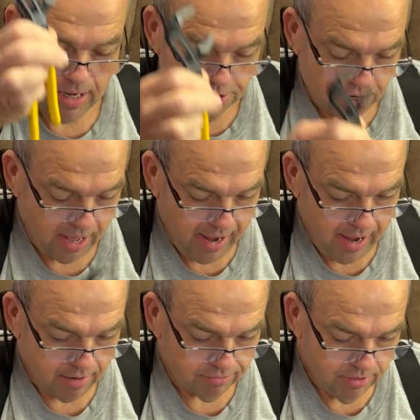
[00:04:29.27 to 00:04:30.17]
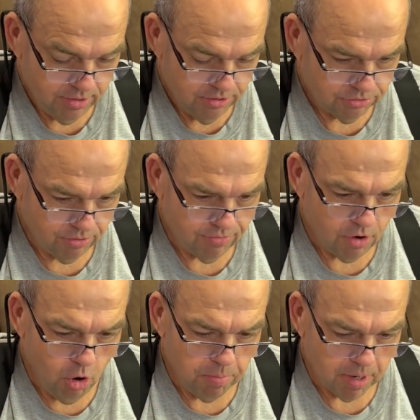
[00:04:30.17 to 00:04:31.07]
inches. So if you
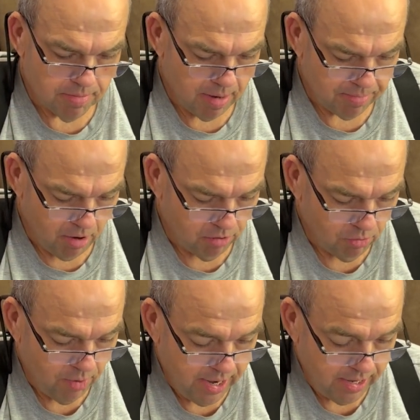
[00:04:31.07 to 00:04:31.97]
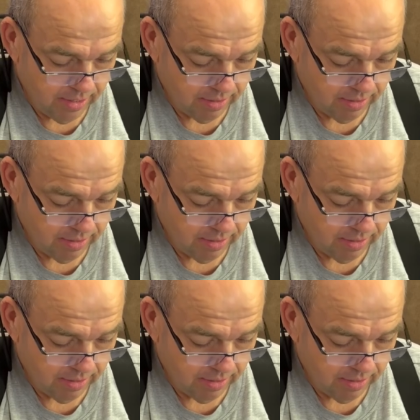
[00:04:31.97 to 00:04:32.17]
open them up all the way,